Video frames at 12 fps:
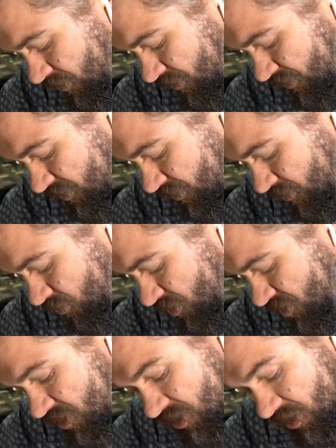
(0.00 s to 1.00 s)
See a little more
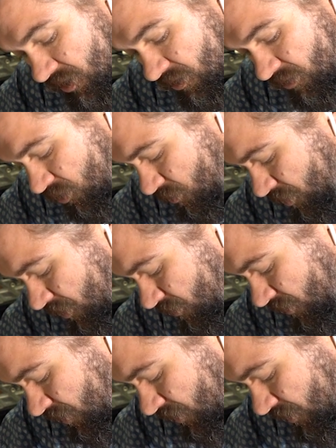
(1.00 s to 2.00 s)
chin, a little more beard
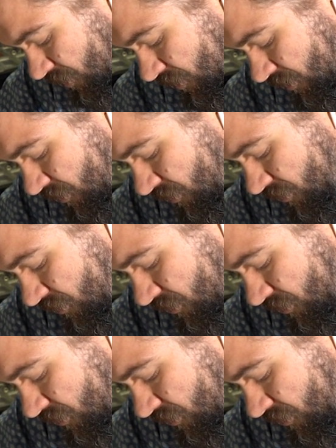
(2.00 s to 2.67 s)
way down in here.